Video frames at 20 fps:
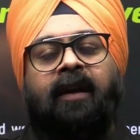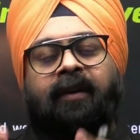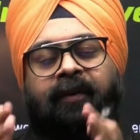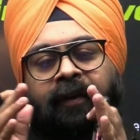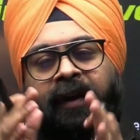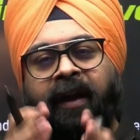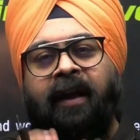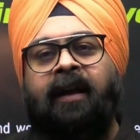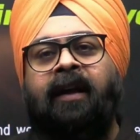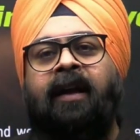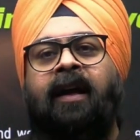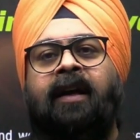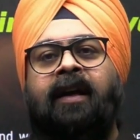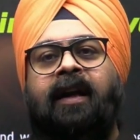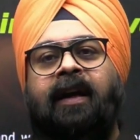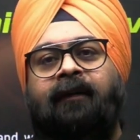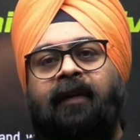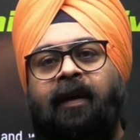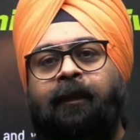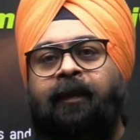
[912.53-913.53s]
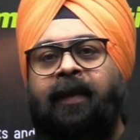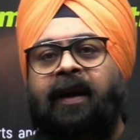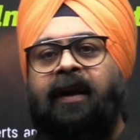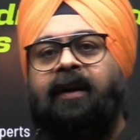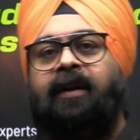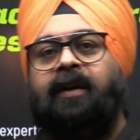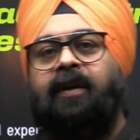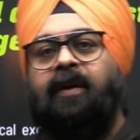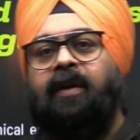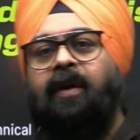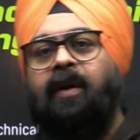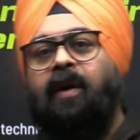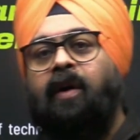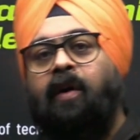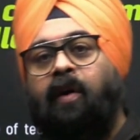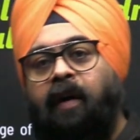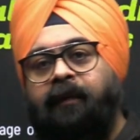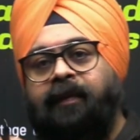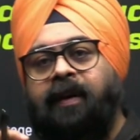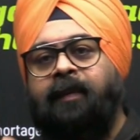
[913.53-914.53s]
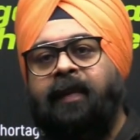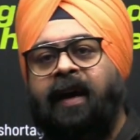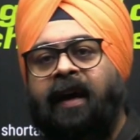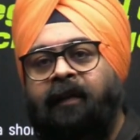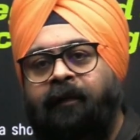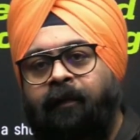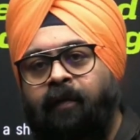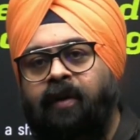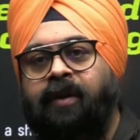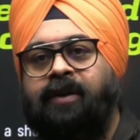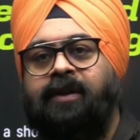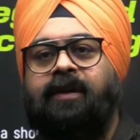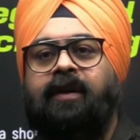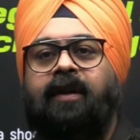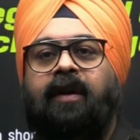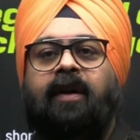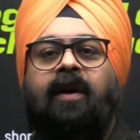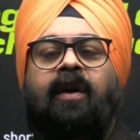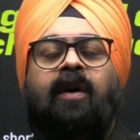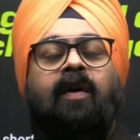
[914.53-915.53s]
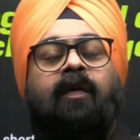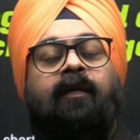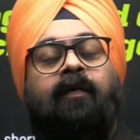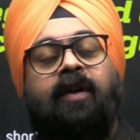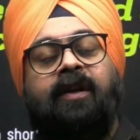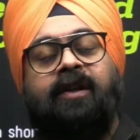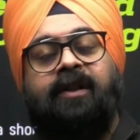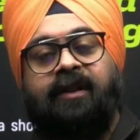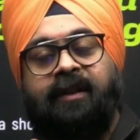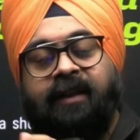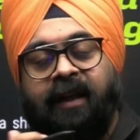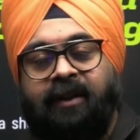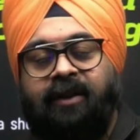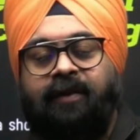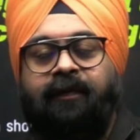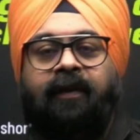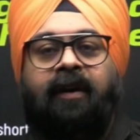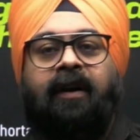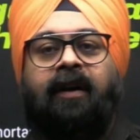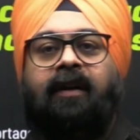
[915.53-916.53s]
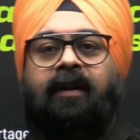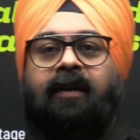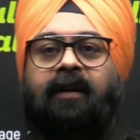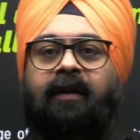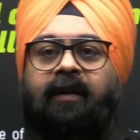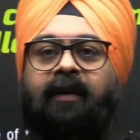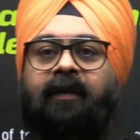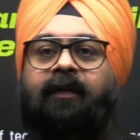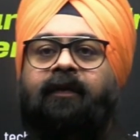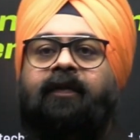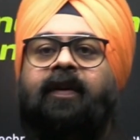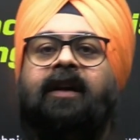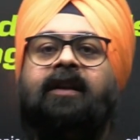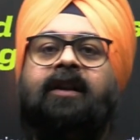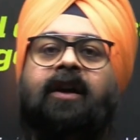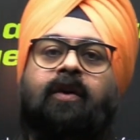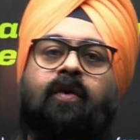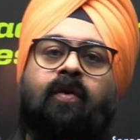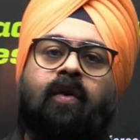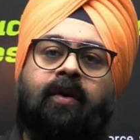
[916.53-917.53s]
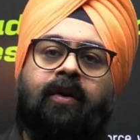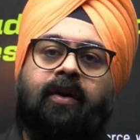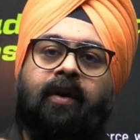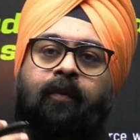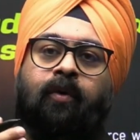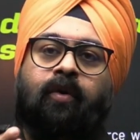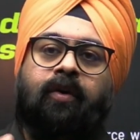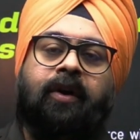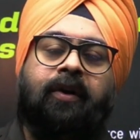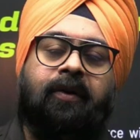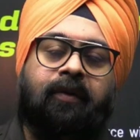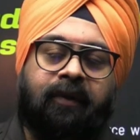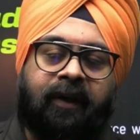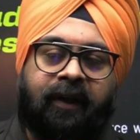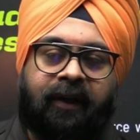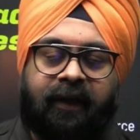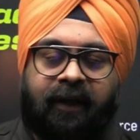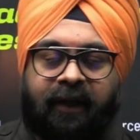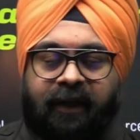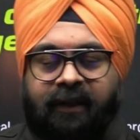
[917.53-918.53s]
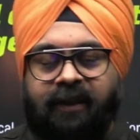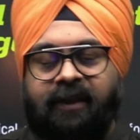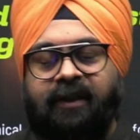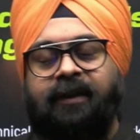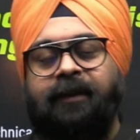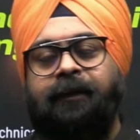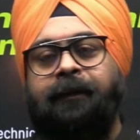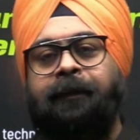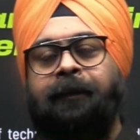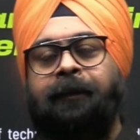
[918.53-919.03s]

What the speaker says: Training and development of the man force for such work further contributed to the delays.